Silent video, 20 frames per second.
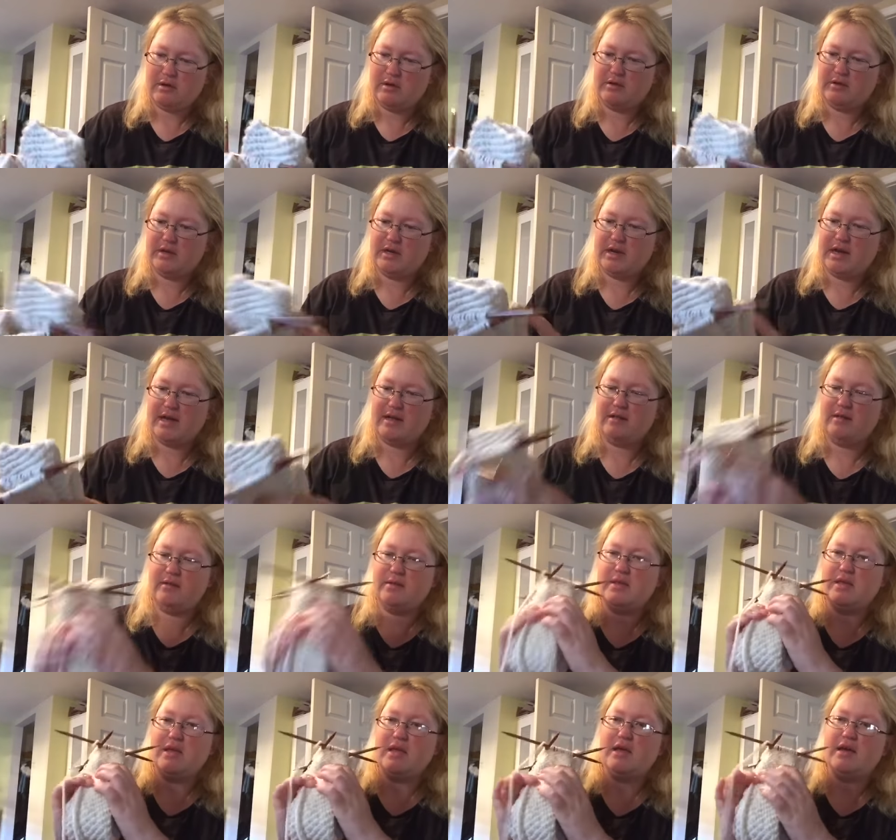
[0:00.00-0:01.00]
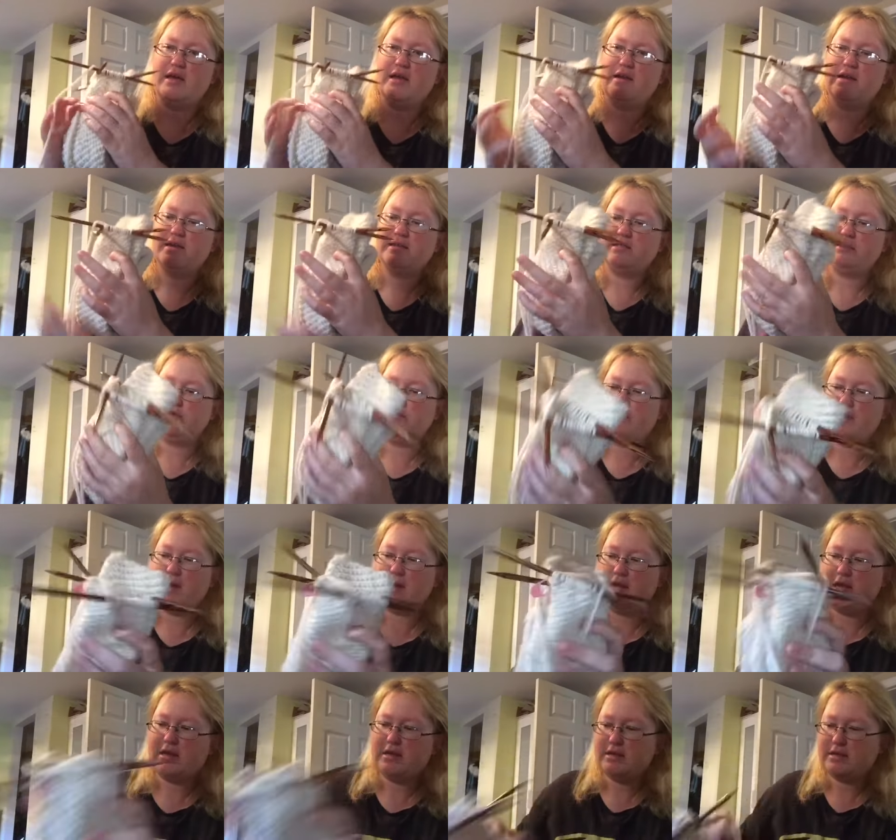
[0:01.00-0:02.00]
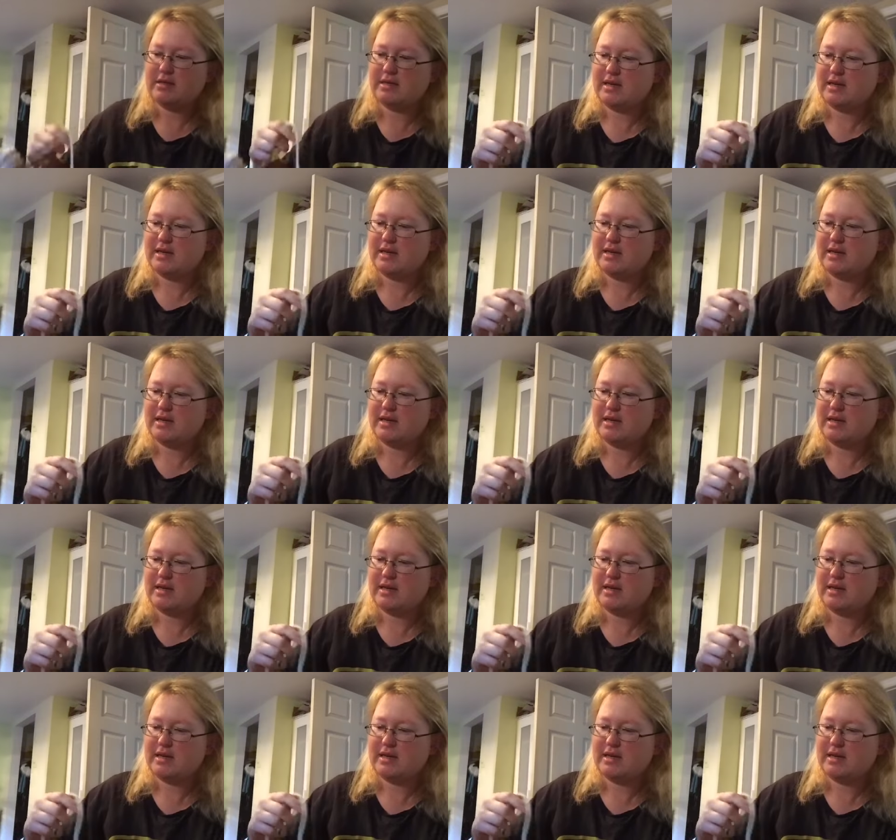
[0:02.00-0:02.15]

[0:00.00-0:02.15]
And then the nice gradient